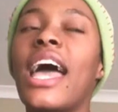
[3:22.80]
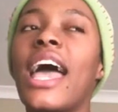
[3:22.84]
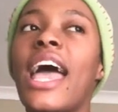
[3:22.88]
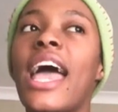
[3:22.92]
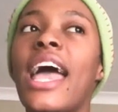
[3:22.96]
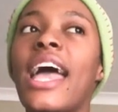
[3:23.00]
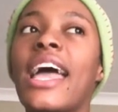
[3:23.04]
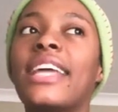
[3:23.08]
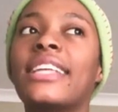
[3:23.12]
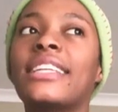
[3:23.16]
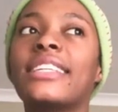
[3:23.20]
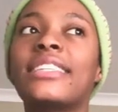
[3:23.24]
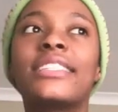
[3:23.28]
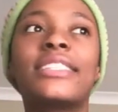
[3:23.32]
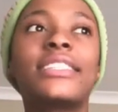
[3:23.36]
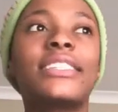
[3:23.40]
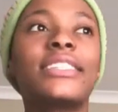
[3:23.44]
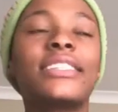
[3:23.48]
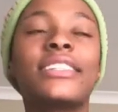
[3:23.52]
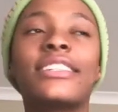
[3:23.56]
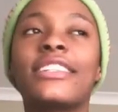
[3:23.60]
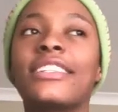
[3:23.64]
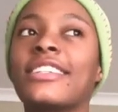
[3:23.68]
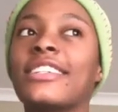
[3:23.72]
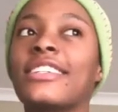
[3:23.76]
And
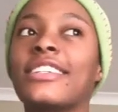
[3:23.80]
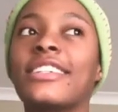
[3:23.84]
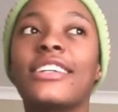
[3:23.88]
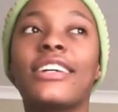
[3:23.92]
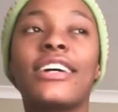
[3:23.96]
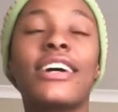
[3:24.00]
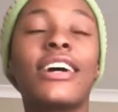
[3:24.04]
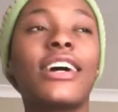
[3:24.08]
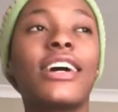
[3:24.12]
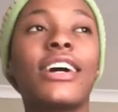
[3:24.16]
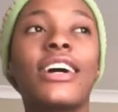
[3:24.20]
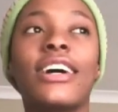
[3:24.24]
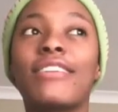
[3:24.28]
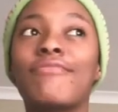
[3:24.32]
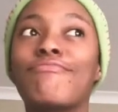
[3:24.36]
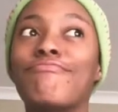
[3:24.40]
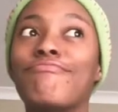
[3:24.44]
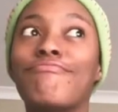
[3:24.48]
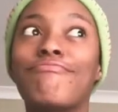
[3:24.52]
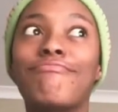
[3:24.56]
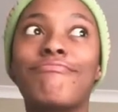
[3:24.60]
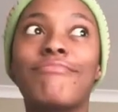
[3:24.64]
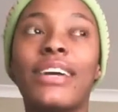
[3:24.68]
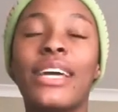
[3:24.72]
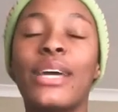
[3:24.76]

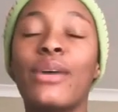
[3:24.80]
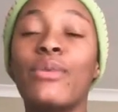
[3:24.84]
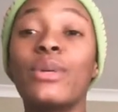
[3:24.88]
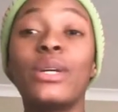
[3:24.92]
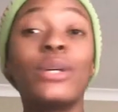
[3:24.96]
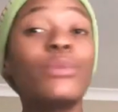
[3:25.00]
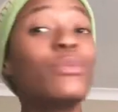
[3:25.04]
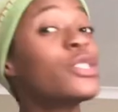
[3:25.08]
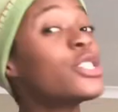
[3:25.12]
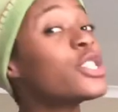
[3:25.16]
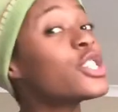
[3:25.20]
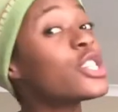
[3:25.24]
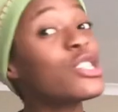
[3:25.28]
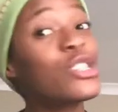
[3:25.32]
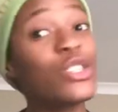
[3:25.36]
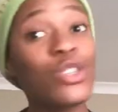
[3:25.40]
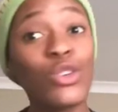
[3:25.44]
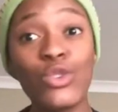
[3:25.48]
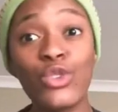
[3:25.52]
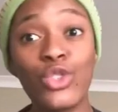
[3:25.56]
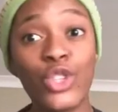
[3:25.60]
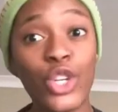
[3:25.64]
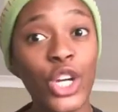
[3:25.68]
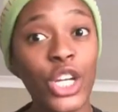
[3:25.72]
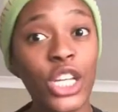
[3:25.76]
it was just
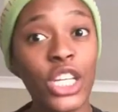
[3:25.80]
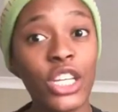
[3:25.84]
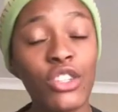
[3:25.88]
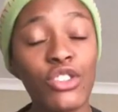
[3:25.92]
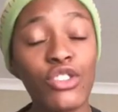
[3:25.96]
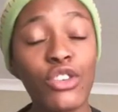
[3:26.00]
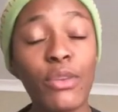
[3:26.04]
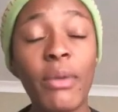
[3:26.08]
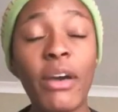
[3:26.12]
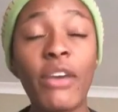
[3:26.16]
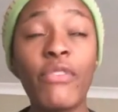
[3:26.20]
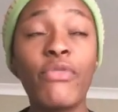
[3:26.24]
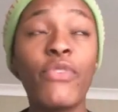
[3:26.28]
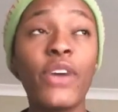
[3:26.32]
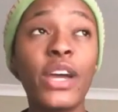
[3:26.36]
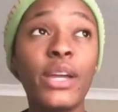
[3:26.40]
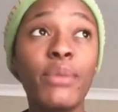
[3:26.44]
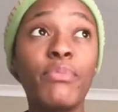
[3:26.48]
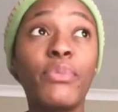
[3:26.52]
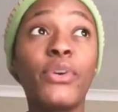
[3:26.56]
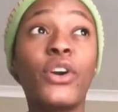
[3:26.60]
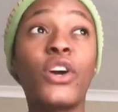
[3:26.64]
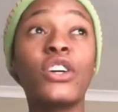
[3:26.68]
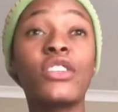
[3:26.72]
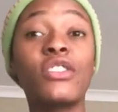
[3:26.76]
so dirty. So my
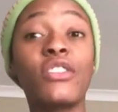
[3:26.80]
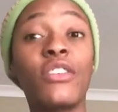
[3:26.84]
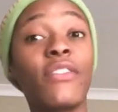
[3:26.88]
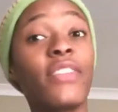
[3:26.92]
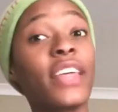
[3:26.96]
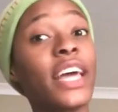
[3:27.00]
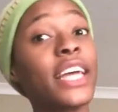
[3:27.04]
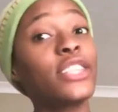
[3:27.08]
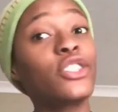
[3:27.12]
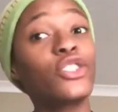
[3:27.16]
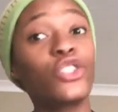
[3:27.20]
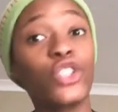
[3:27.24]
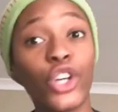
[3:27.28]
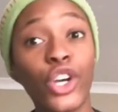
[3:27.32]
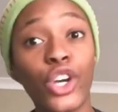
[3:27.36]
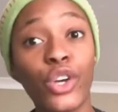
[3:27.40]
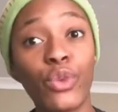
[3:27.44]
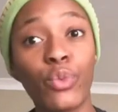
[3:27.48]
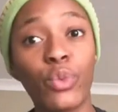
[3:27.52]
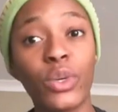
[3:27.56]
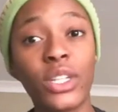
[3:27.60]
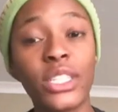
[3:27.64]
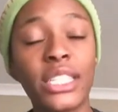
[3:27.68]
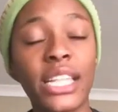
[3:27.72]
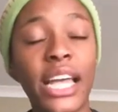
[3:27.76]
friend, because of that
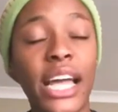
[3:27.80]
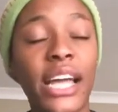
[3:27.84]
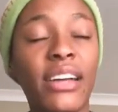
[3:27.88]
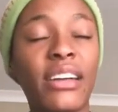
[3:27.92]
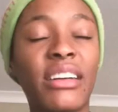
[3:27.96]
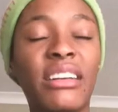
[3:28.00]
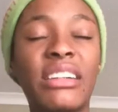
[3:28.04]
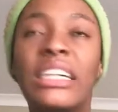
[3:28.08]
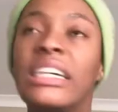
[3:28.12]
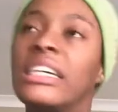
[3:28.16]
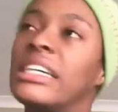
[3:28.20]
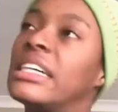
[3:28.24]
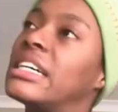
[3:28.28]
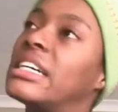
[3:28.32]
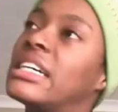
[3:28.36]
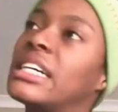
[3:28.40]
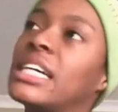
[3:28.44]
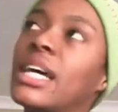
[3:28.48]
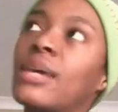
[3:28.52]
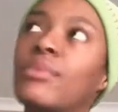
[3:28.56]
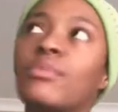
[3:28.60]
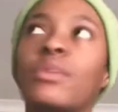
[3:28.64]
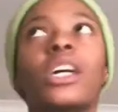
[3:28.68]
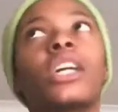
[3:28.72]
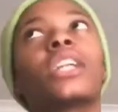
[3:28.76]
dirt, was like,
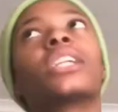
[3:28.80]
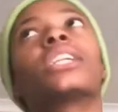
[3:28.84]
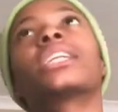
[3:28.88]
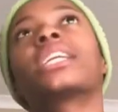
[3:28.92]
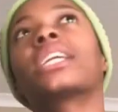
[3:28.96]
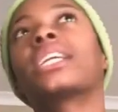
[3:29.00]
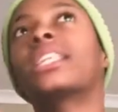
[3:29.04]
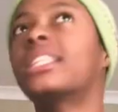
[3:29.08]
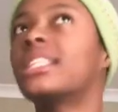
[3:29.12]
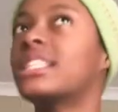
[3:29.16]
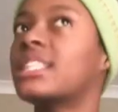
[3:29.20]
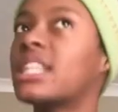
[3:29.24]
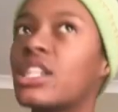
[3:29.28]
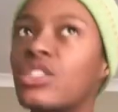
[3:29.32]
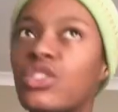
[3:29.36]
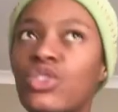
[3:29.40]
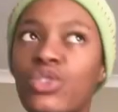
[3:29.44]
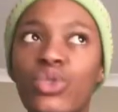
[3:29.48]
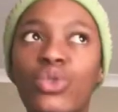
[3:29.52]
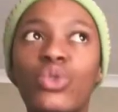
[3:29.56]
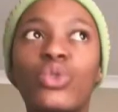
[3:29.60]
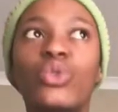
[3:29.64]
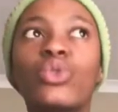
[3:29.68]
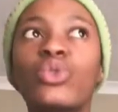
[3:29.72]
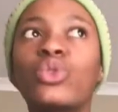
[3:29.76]
I'm not gonna get the
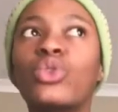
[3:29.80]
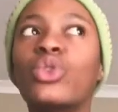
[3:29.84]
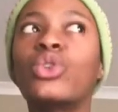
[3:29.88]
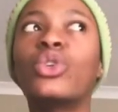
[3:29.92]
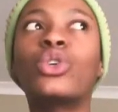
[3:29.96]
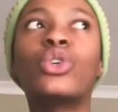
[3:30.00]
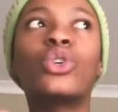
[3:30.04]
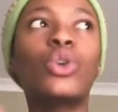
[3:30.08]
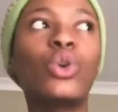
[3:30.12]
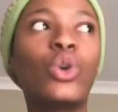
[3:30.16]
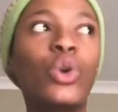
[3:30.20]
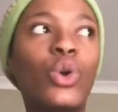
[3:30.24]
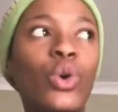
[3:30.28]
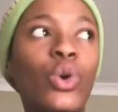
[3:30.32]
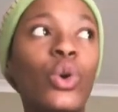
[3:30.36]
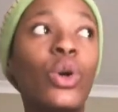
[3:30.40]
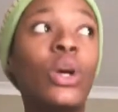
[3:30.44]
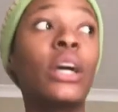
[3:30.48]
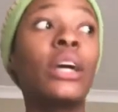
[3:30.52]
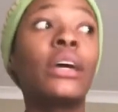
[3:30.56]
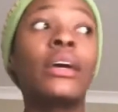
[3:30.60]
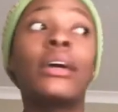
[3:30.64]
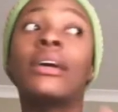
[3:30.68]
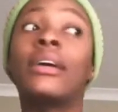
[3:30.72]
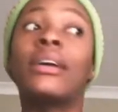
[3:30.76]
tattoo. No.
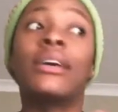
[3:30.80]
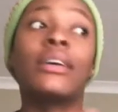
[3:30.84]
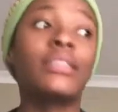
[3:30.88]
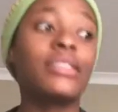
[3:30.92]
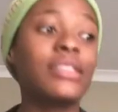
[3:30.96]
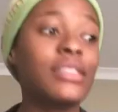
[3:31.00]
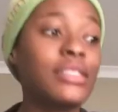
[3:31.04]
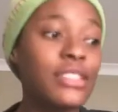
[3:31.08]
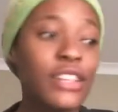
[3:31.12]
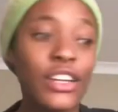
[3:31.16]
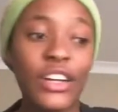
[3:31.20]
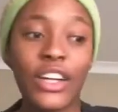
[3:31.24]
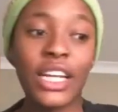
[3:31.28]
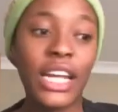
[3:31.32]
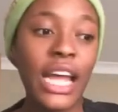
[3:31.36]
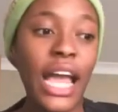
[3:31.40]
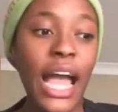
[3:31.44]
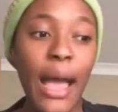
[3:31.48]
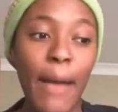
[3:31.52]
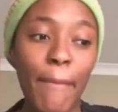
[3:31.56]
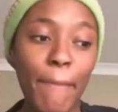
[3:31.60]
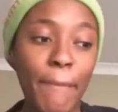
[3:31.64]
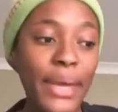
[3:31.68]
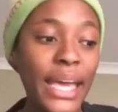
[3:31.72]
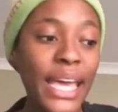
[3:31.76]
That's not gonna
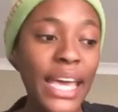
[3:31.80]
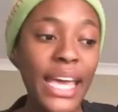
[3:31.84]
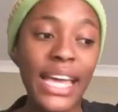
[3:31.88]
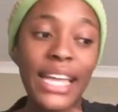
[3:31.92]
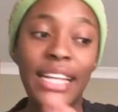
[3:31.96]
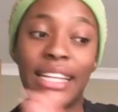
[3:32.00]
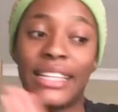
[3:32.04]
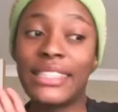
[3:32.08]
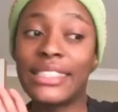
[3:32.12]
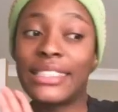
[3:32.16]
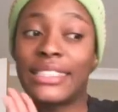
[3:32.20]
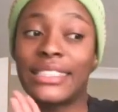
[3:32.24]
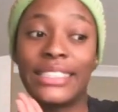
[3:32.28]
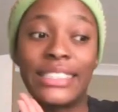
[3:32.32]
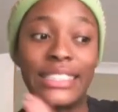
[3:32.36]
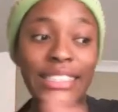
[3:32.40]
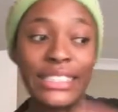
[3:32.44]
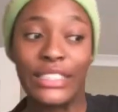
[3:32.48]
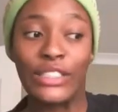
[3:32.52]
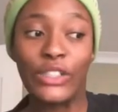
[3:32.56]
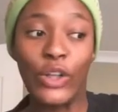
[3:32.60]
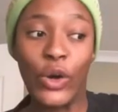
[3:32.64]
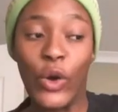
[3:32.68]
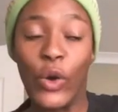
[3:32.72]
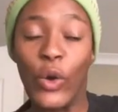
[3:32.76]
happen.
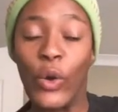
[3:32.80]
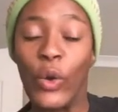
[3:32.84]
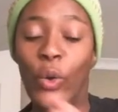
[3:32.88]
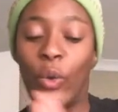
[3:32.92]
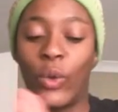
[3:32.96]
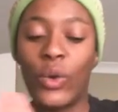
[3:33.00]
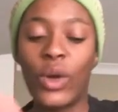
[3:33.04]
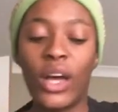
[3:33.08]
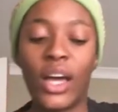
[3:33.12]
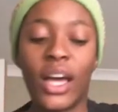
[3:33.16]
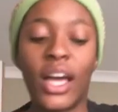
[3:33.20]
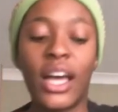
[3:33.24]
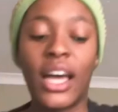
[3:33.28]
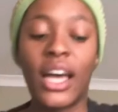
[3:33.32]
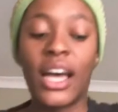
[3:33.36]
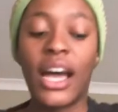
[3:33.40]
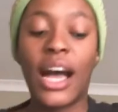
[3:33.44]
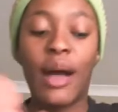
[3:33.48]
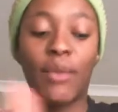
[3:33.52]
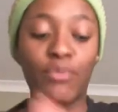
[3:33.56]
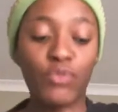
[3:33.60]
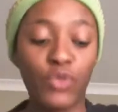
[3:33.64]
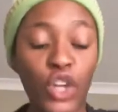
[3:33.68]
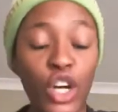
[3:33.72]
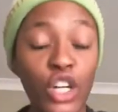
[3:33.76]
No,
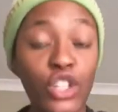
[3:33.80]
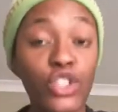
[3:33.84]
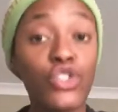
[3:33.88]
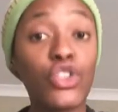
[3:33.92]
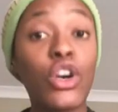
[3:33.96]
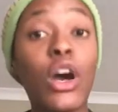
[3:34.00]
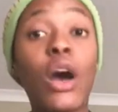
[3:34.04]
I'm not.